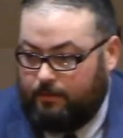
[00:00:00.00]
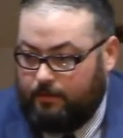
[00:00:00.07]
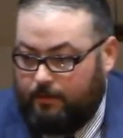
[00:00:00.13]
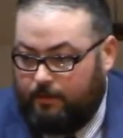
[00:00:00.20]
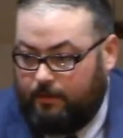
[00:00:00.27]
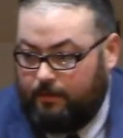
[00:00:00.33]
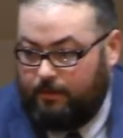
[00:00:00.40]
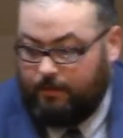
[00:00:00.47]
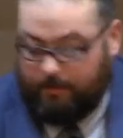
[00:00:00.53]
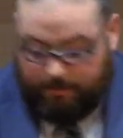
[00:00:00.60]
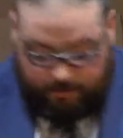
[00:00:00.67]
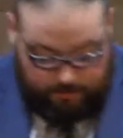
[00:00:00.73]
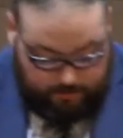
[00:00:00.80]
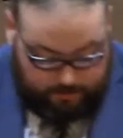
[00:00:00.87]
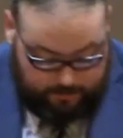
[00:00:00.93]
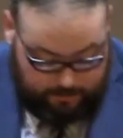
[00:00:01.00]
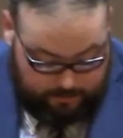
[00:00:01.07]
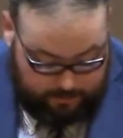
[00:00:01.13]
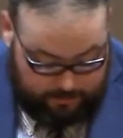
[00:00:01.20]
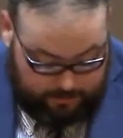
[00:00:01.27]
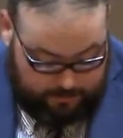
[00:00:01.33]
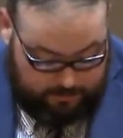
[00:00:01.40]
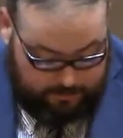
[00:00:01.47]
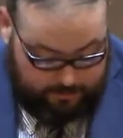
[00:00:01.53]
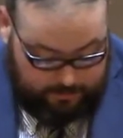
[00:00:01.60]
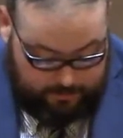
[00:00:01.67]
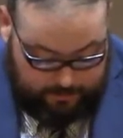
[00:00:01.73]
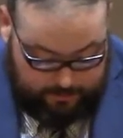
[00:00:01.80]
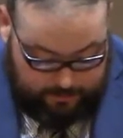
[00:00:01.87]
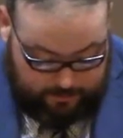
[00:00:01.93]

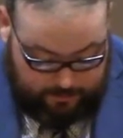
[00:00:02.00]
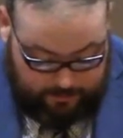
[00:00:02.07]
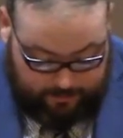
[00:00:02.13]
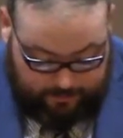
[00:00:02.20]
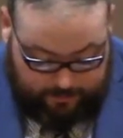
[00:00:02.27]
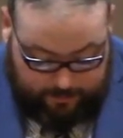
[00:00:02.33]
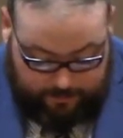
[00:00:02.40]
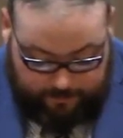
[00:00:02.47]
[no speech]